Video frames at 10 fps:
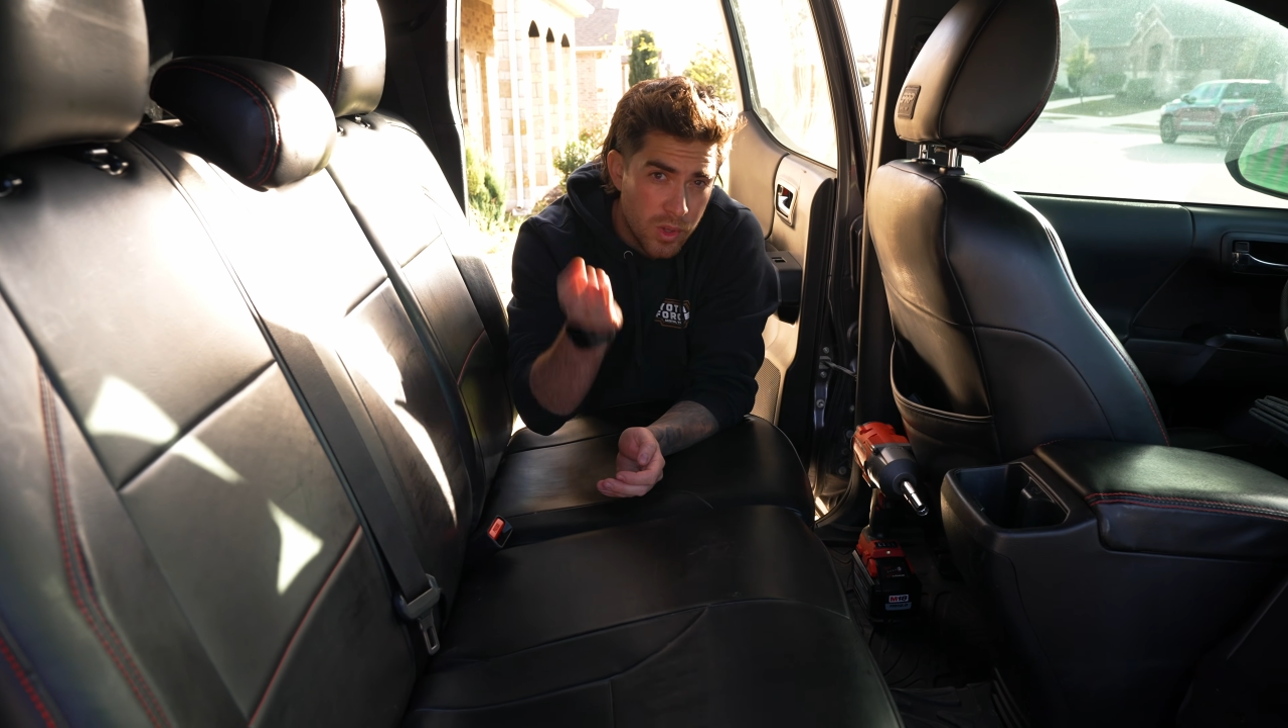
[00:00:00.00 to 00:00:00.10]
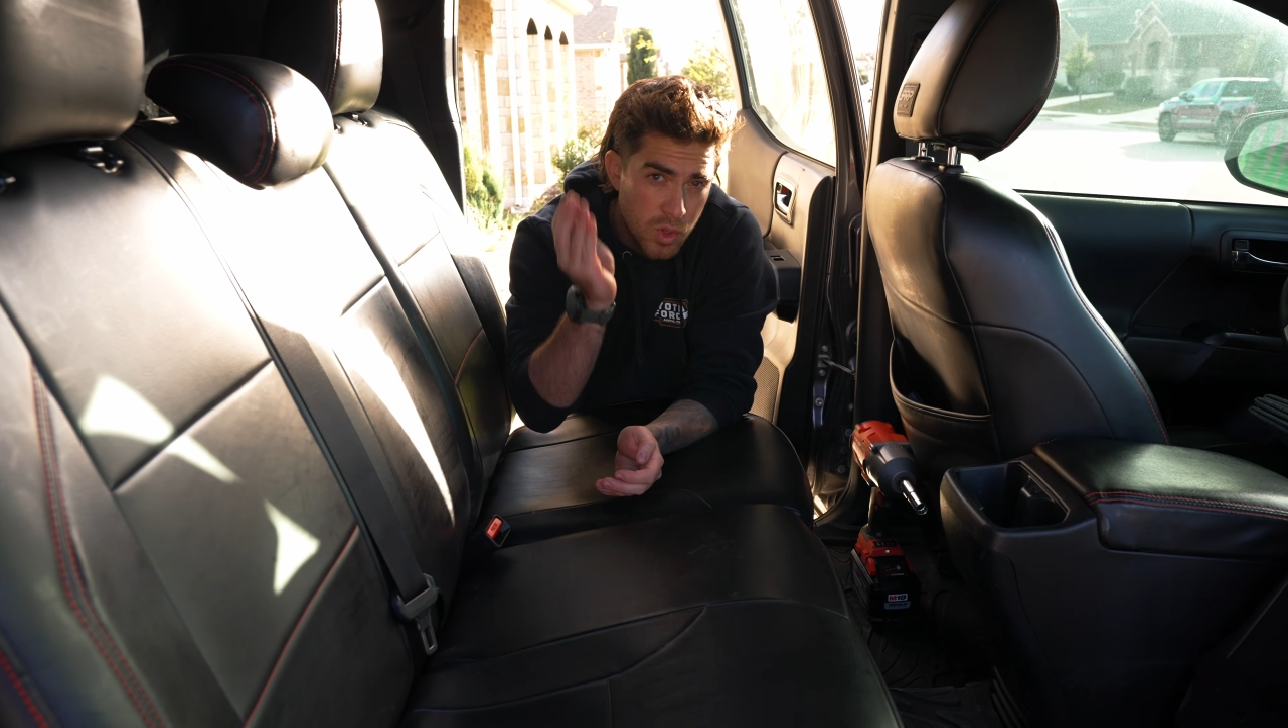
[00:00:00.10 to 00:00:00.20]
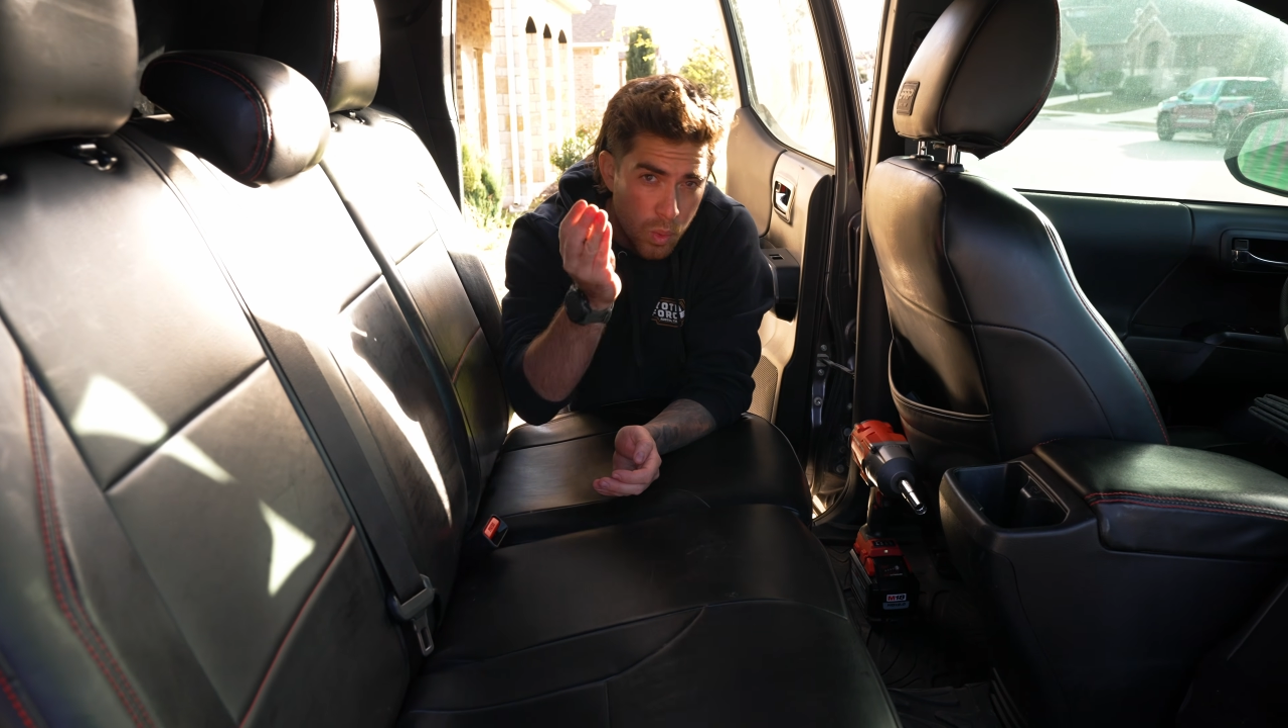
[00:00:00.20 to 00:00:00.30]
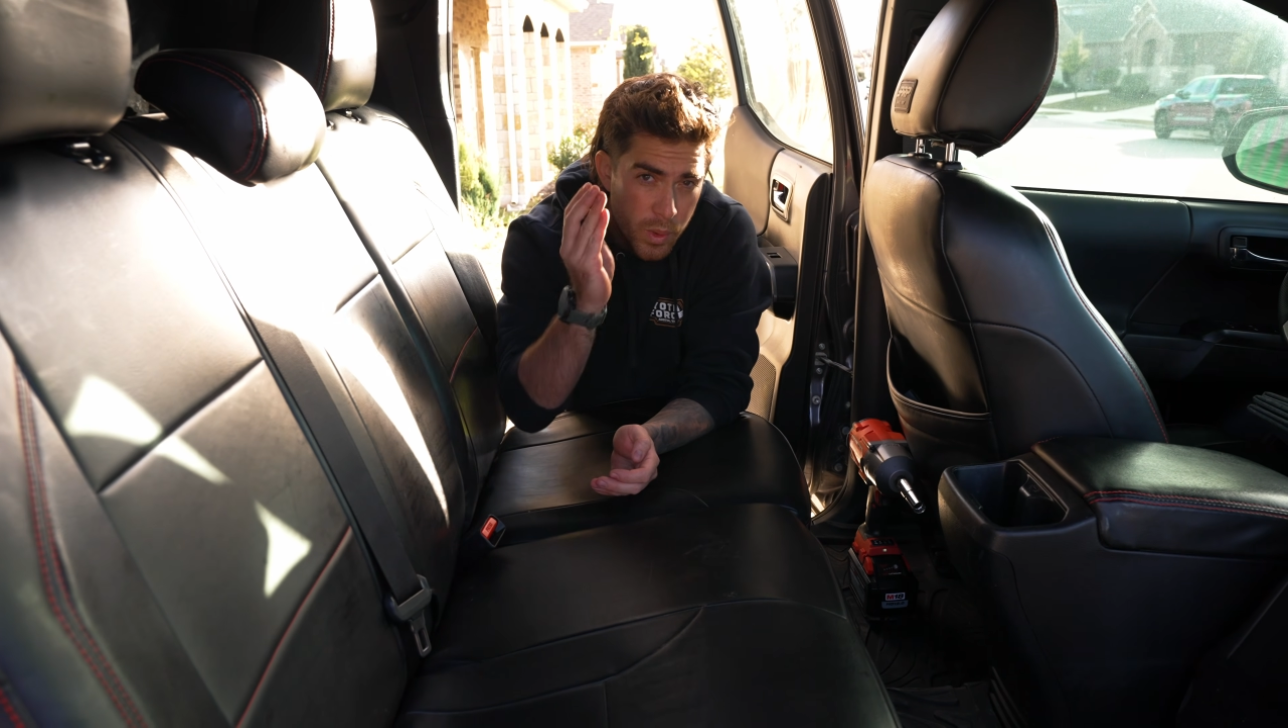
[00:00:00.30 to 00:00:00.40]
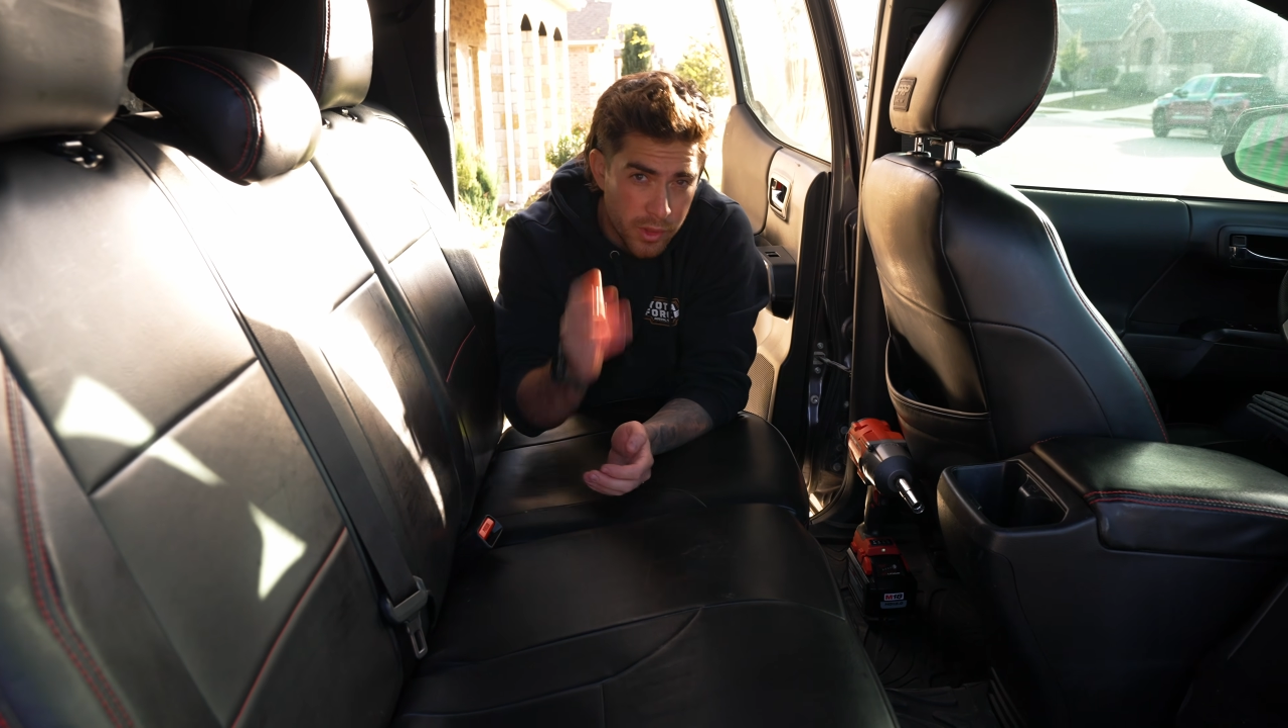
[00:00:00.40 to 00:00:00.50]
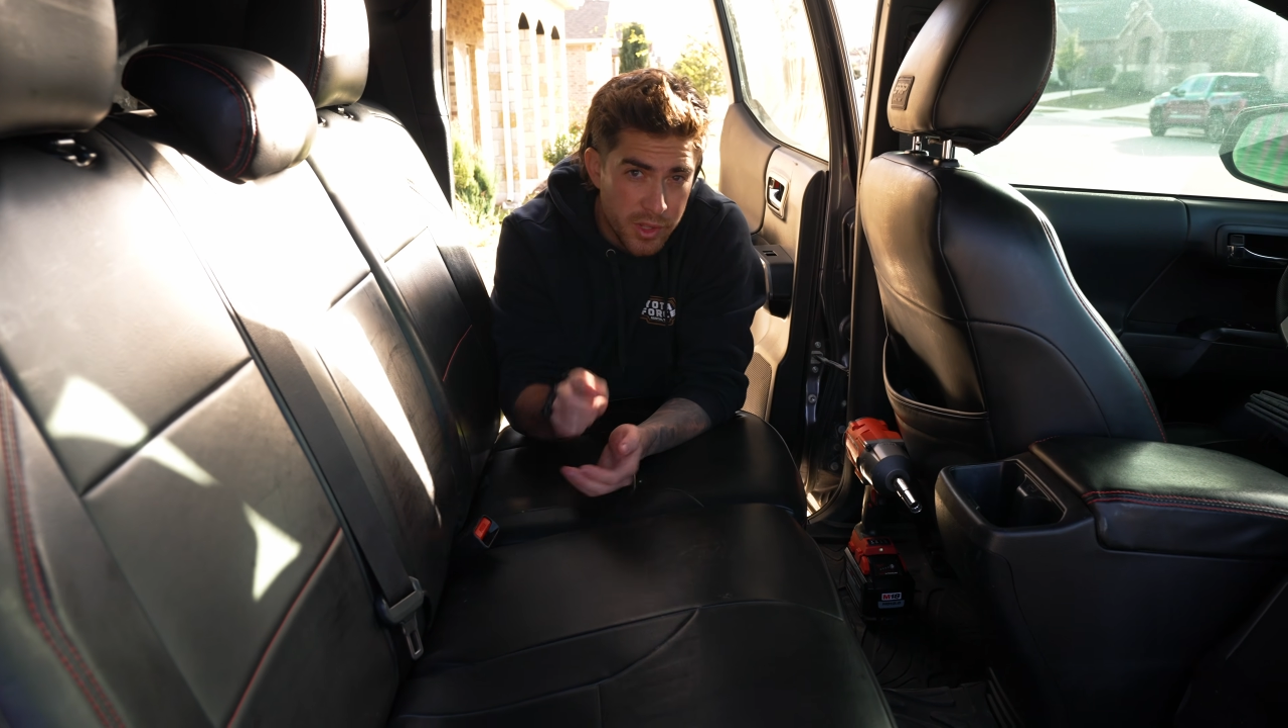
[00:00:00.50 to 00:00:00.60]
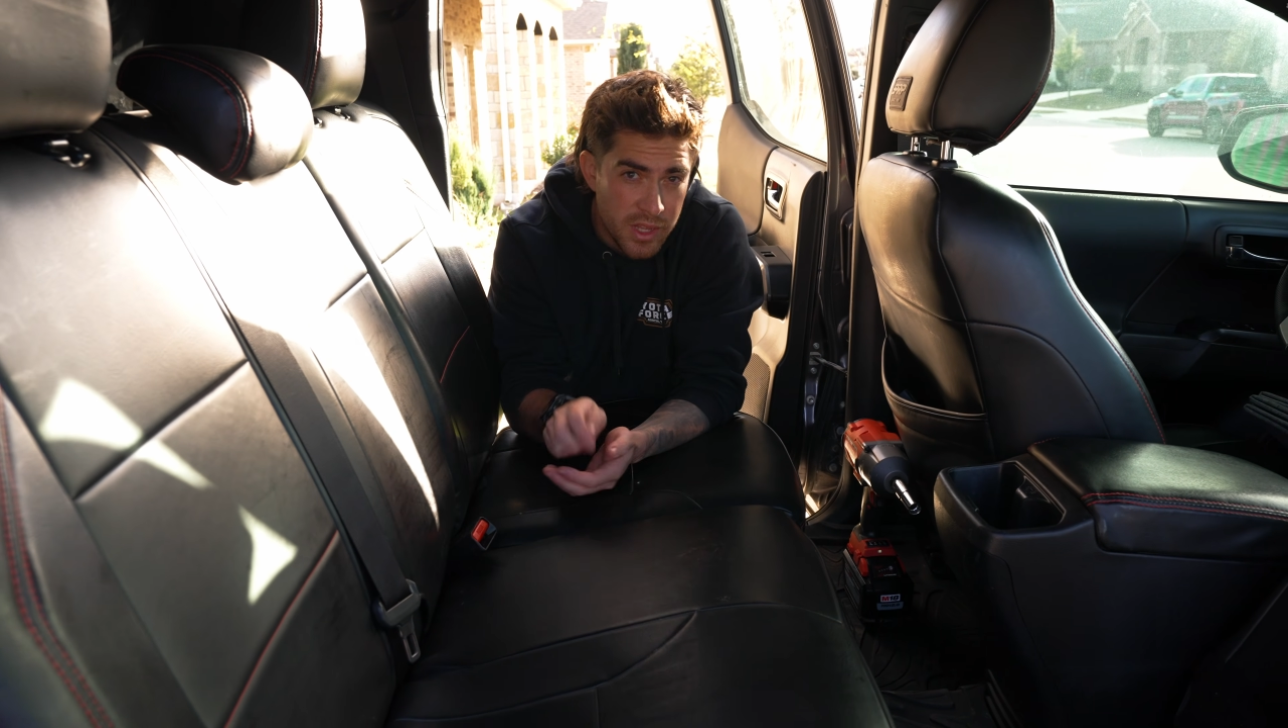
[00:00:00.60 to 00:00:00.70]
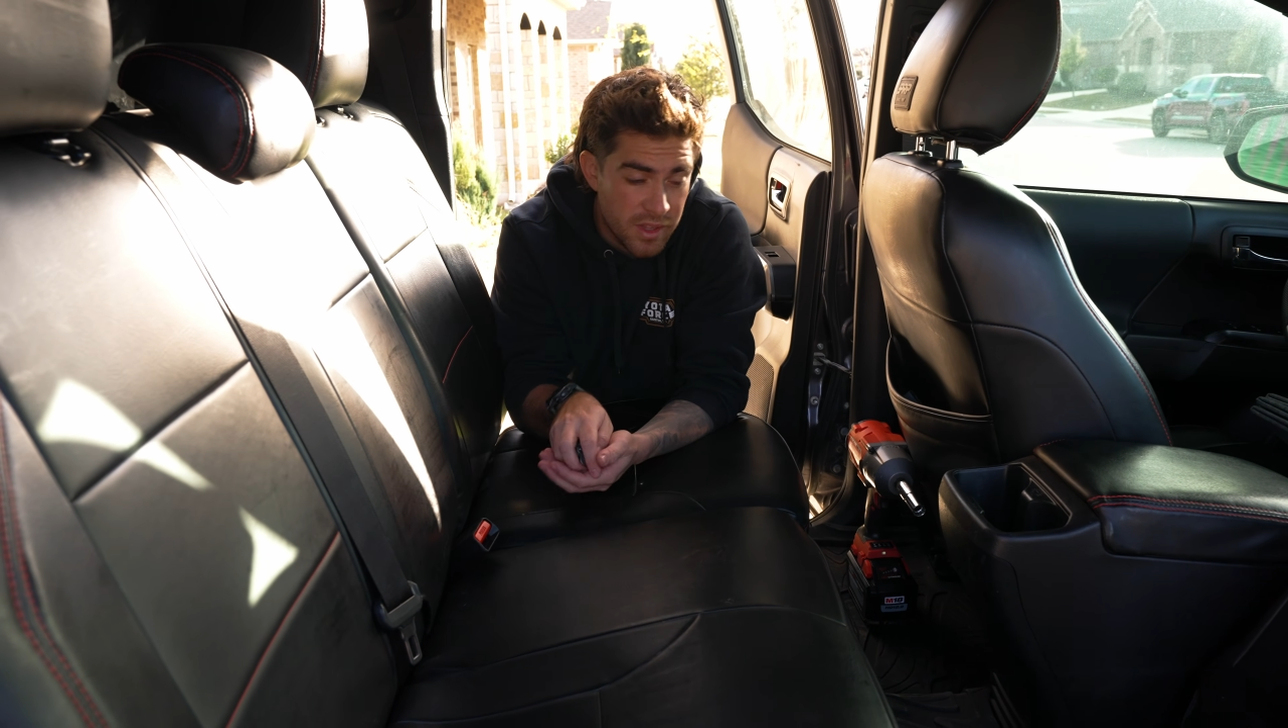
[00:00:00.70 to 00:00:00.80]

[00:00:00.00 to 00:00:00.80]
You will need